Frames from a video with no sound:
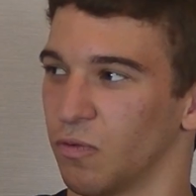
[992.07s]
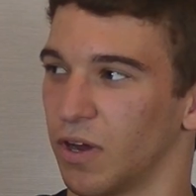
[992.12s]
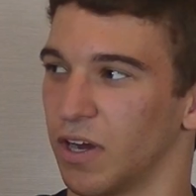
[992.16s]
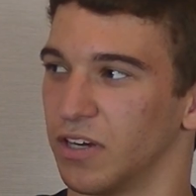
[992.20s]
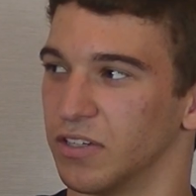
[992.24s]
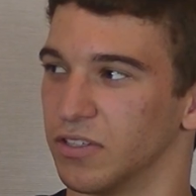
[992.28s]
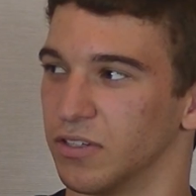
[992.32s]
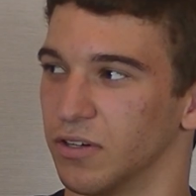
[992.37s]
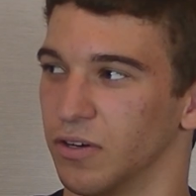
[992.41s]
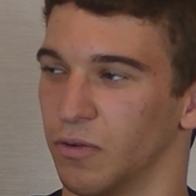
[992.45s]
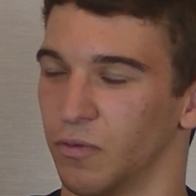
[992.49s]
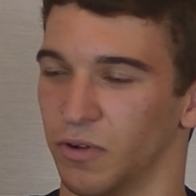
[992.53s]
up the
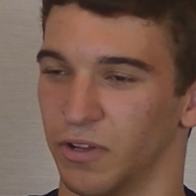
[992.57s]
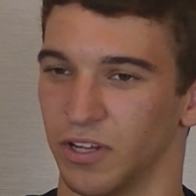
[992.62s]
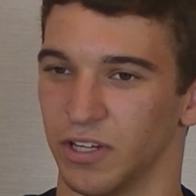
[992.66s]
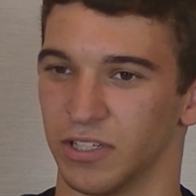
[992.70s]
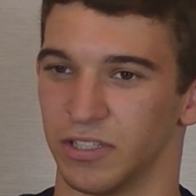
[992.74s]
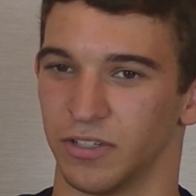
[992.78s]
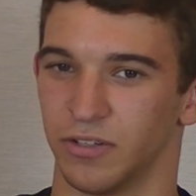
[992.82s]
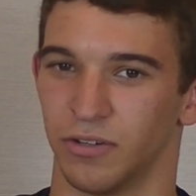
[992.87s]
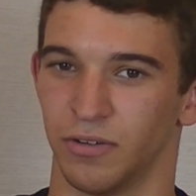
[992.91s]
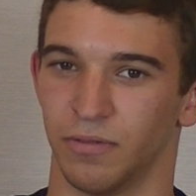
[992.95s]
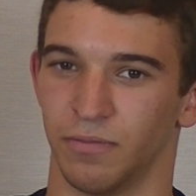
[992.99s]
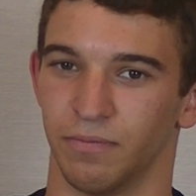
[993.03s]
razor
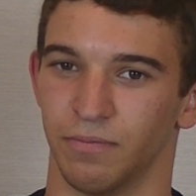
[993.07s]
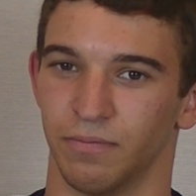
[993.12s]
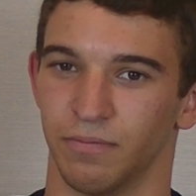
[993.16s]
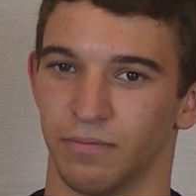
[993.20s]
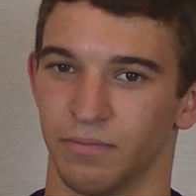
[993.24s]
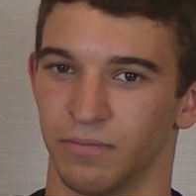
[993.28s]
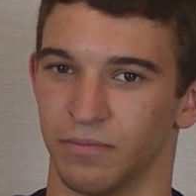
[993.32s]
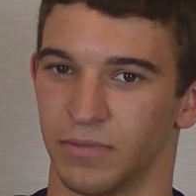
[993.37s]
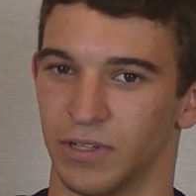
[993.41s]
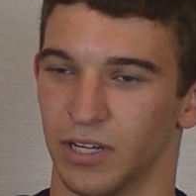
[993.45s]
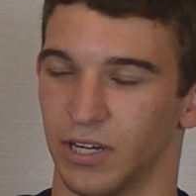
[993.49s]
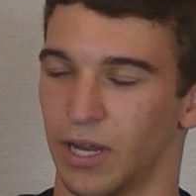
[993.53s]
with his little
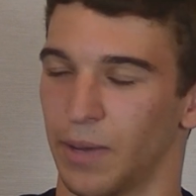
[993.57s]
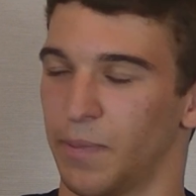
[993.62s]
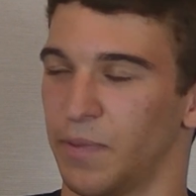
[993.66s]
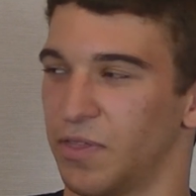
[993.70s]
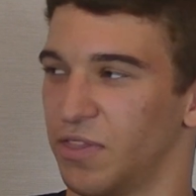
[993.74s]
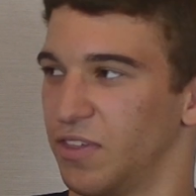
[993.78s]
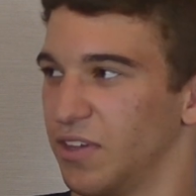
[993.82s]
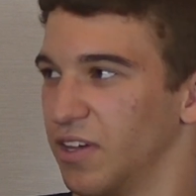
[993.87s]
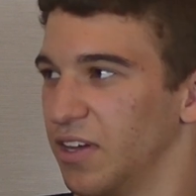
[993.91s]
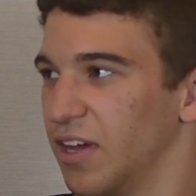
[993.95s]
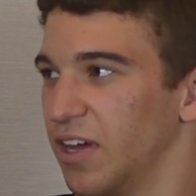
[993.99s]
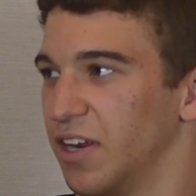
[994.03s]

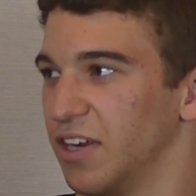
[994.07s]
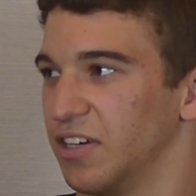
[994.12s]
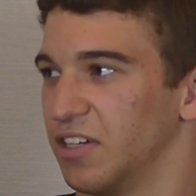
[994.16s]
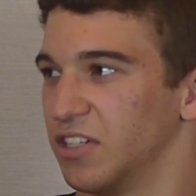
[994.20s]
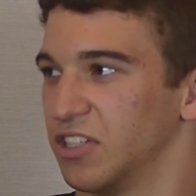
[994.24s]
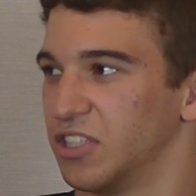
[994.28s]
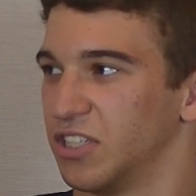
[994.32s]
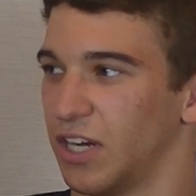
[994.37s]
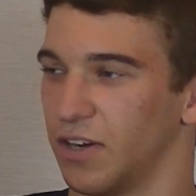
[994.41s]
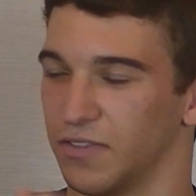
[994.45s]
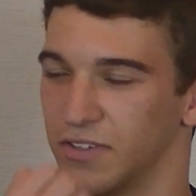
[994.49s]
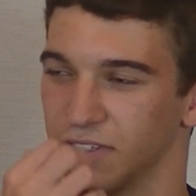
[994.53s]
telepathy, and
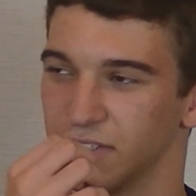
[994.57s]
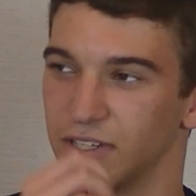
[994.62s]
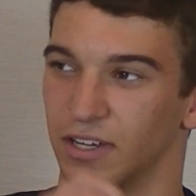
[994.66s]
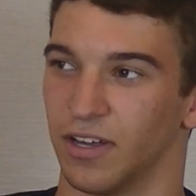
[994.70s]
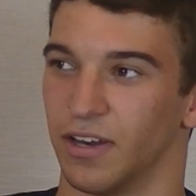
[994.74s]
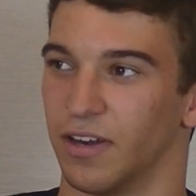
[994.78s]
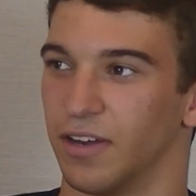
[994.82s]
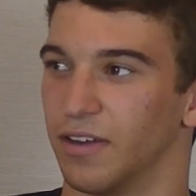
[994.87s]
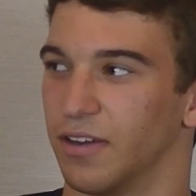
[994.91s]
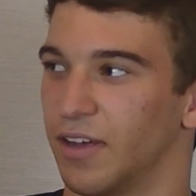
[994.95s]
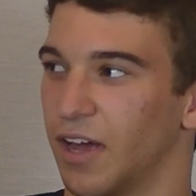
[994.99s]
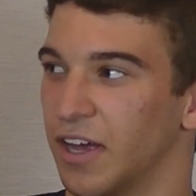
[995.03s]
he just shaves
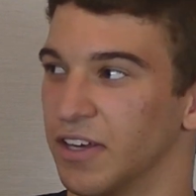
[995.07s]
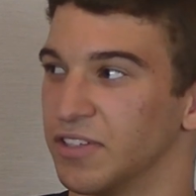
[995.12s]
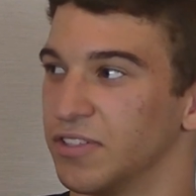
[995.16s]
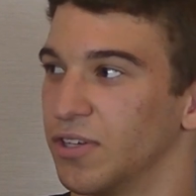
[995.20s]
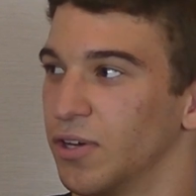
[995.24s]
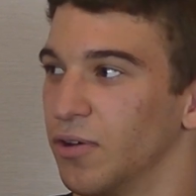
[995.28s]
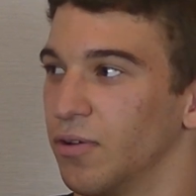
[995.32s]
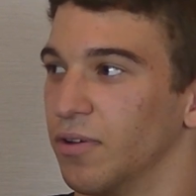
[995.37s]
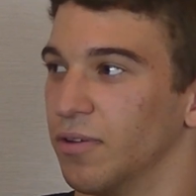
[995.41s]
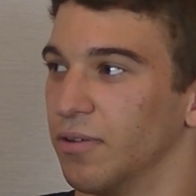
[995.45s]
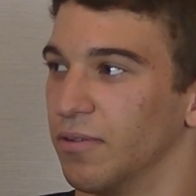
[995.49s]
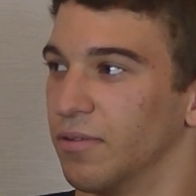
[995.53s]
his head. I
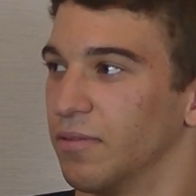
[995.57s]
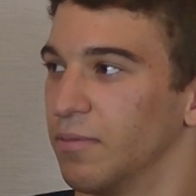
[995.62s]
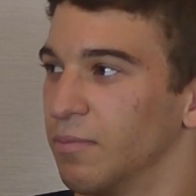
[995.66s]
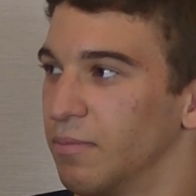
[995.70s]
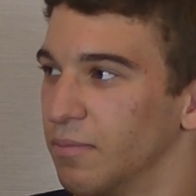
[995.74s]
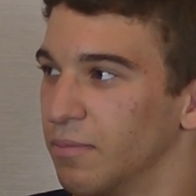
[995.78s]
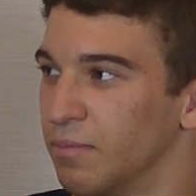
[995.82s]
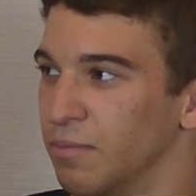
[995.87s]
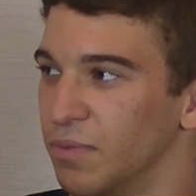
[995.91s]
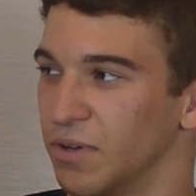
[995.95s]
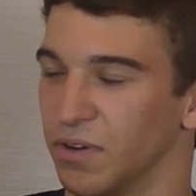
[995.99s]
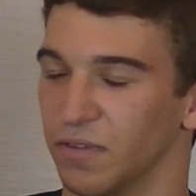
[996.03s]
saw it
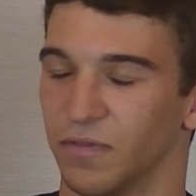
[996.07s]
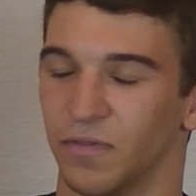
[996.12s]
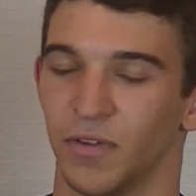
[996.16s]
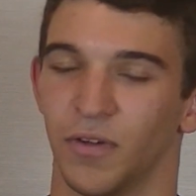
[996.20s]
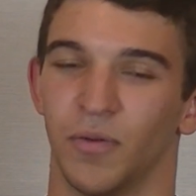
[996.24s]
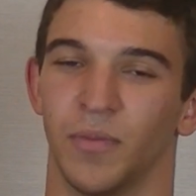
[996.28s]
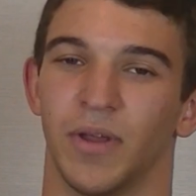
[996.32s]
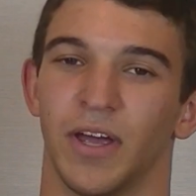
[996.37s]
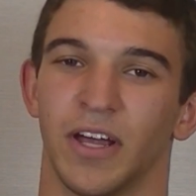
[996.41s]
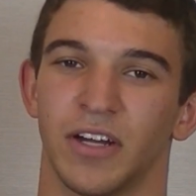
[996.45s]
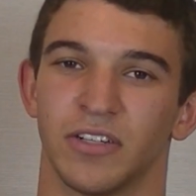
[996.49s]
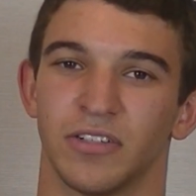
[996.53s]
being
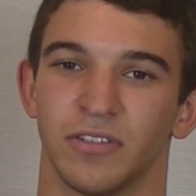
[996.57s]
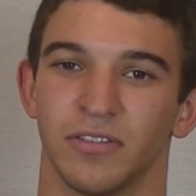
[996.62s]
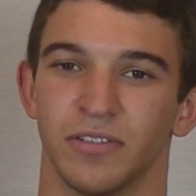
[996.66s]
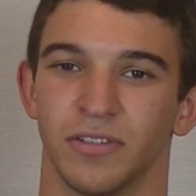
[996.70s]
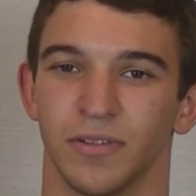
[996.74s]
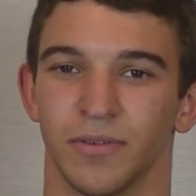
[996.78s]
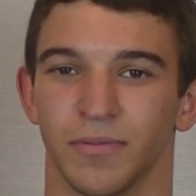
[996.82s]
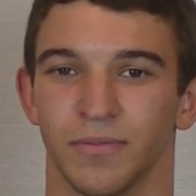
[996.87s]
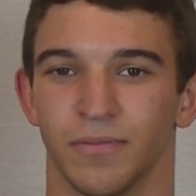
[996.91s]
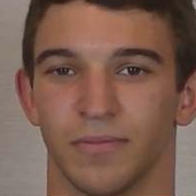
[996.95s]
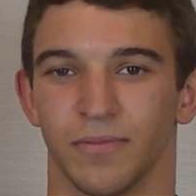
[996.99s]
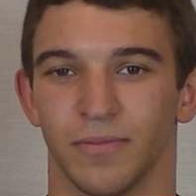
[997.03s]
filmed,
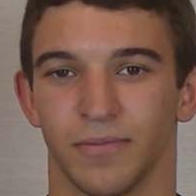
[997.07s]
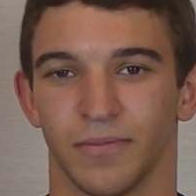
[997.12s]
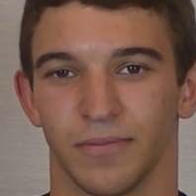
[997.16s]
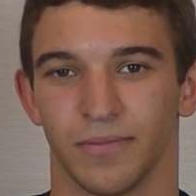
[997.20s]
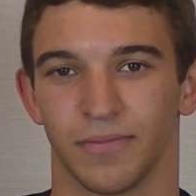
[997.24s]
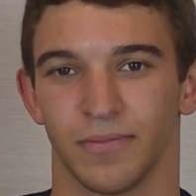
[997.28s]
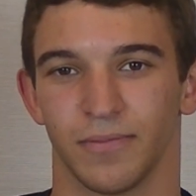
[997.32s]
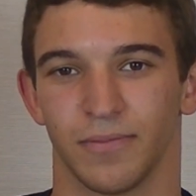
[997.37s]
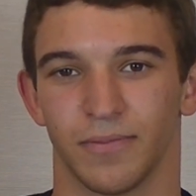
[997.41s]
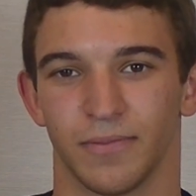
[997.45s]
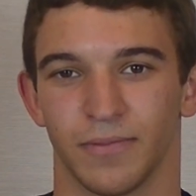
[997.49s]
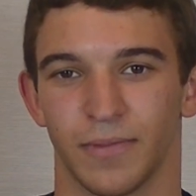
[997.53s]
actually.
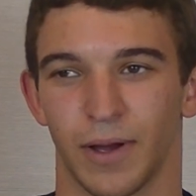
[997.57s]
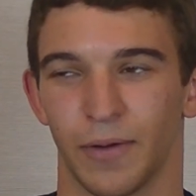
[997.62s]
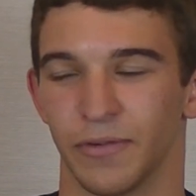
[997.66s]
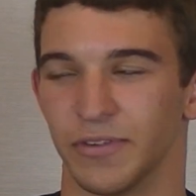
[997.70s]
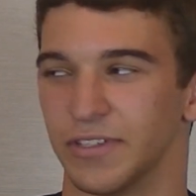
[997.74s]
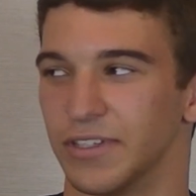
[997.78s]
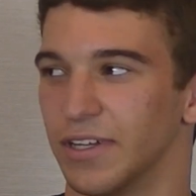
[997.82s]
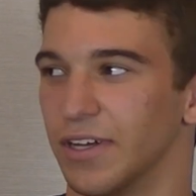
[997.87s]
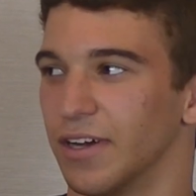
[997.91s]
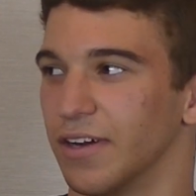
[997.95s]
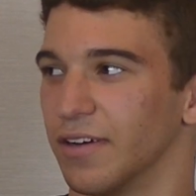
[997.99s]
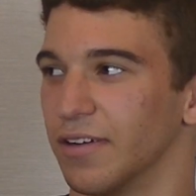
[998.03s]

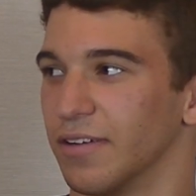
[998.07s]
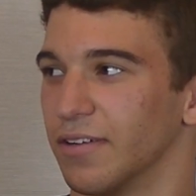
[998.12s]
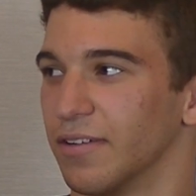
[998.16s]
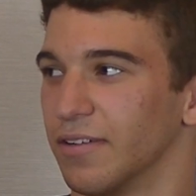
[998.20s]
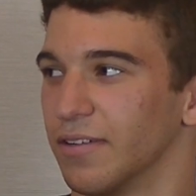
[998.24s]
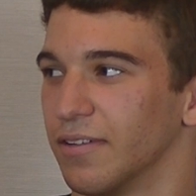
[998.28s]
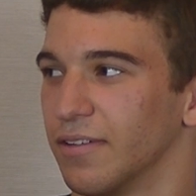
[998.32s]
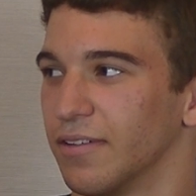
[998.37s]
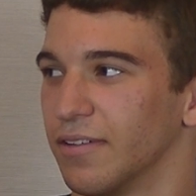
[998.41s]
I was there.